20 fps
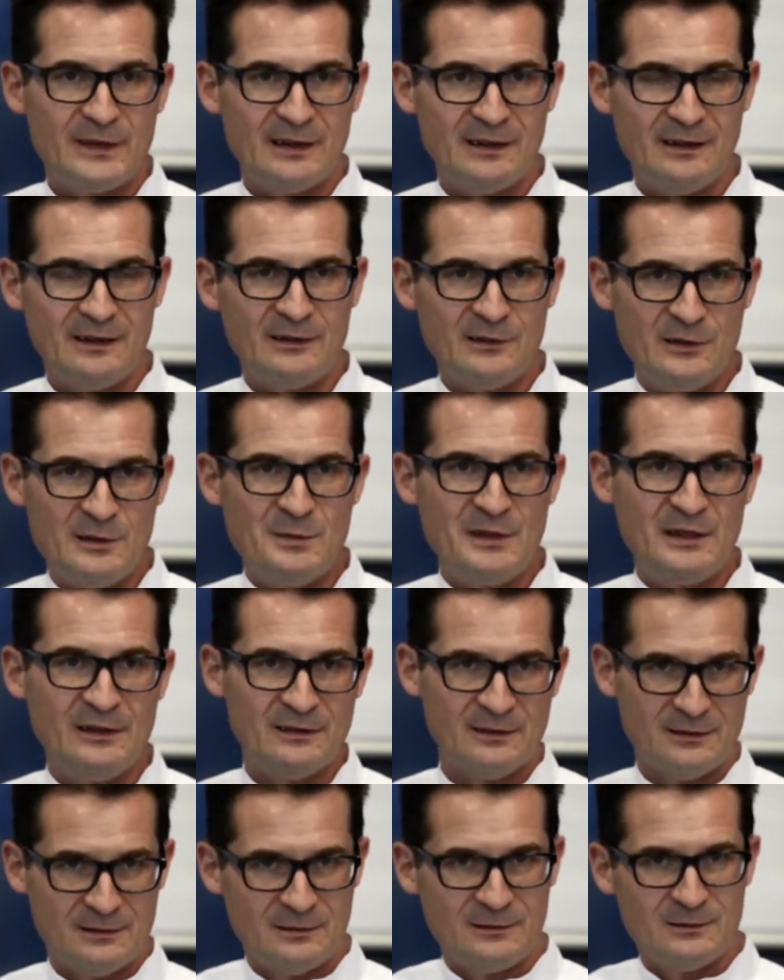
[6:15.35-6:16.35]

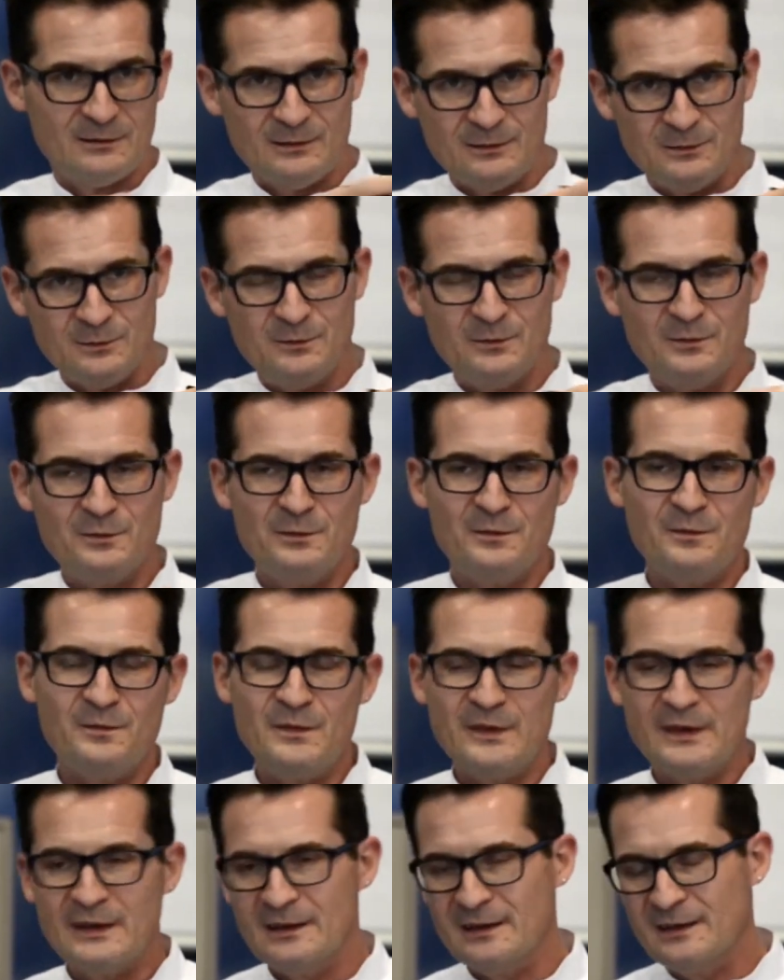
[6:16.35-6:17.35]
agreement
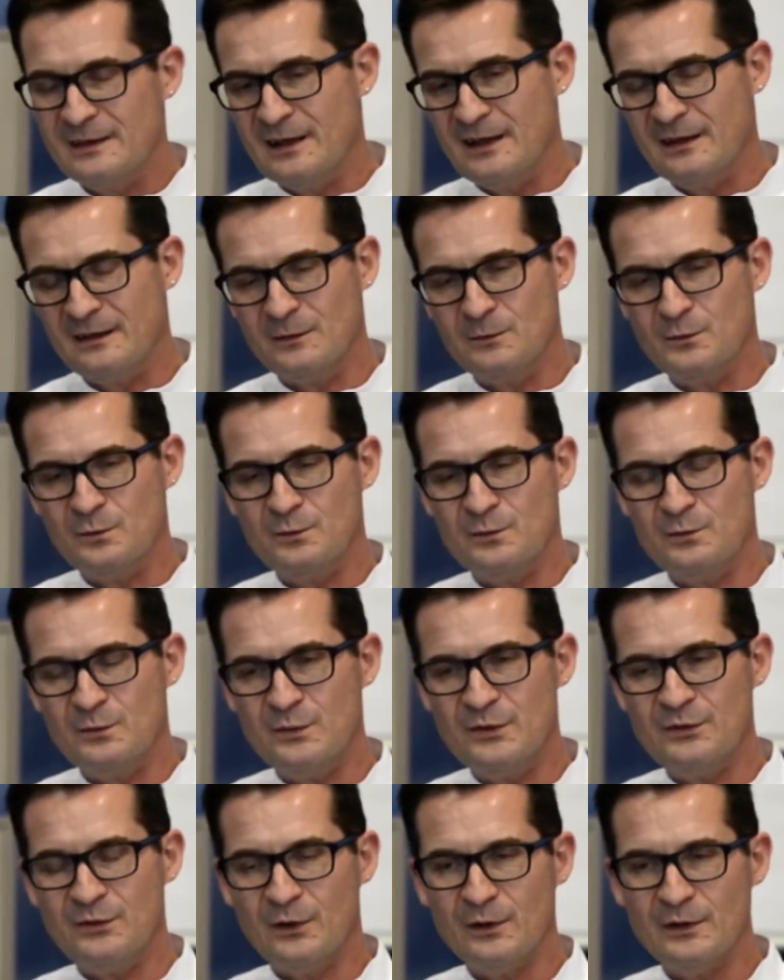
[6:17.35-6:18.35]
done
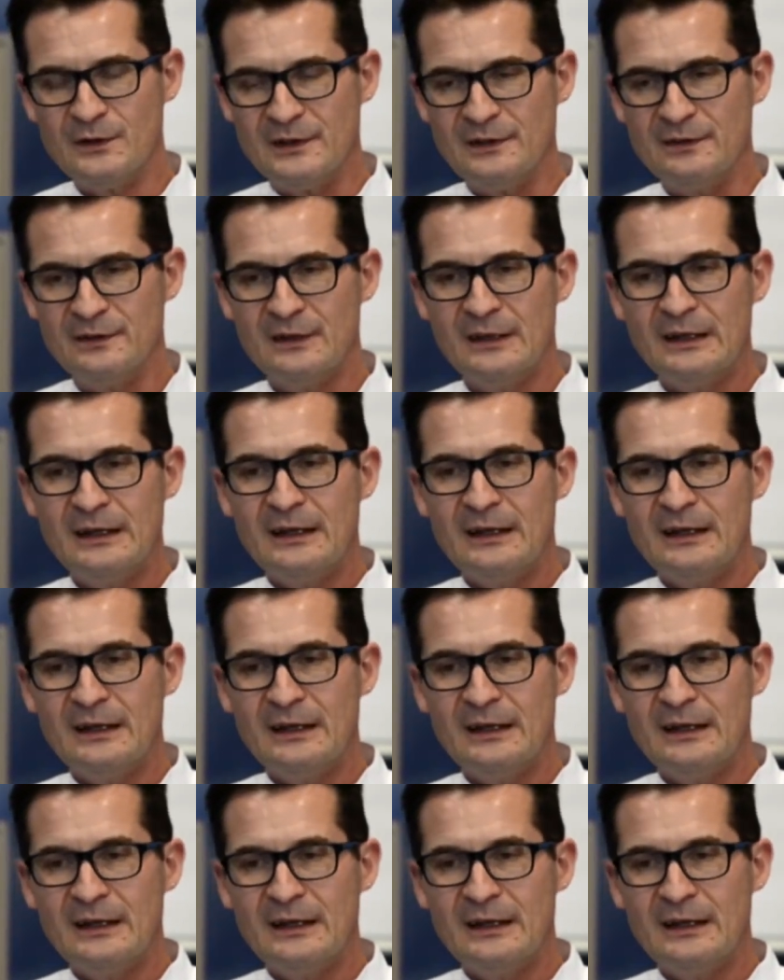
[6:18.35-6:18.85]
before that,